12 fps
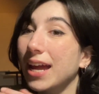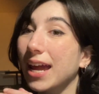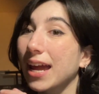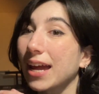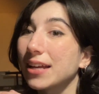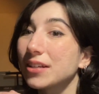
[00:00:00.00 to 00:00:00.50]

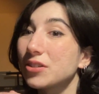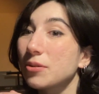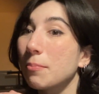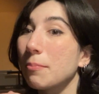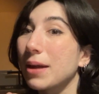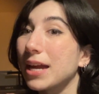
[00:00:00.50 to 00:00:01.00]
and
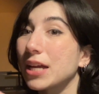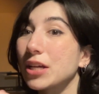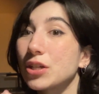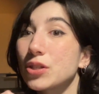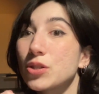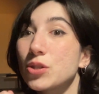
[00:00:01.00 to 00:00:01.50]
made
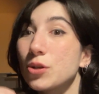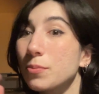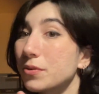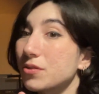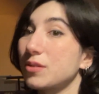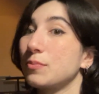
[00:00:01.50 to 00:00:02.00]

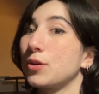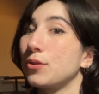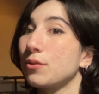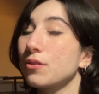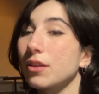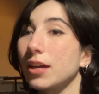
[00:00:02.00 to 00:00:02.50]
super
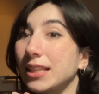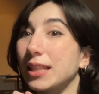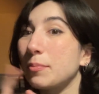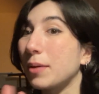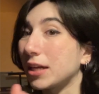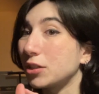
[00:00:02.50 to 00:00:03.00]
smooth. Like, the
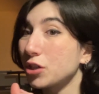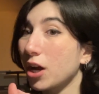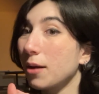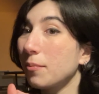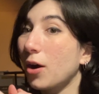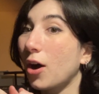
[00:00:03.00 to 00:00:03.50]
paint
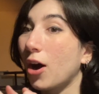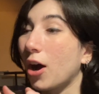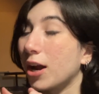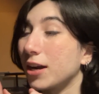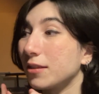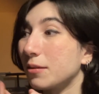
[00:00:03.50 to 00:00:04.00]
job
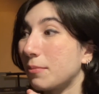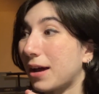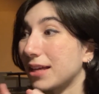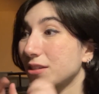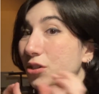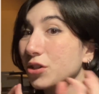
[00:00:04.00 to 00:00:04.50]
on the
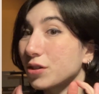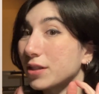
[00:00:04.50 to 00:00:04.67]
mask turned